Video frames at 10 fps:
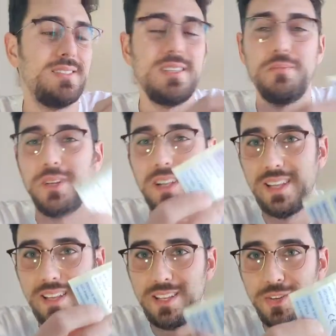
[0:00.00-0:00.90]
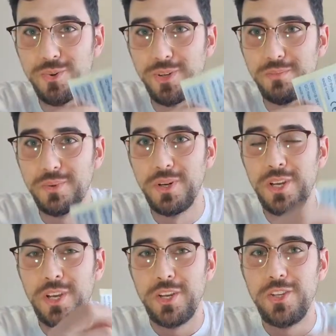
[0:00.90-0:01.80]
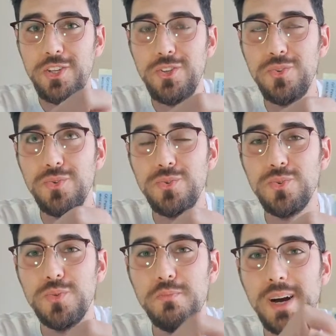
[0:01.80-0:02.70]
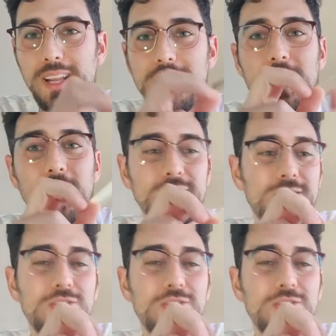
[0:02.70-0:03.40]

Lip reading: typically in Europe, you might not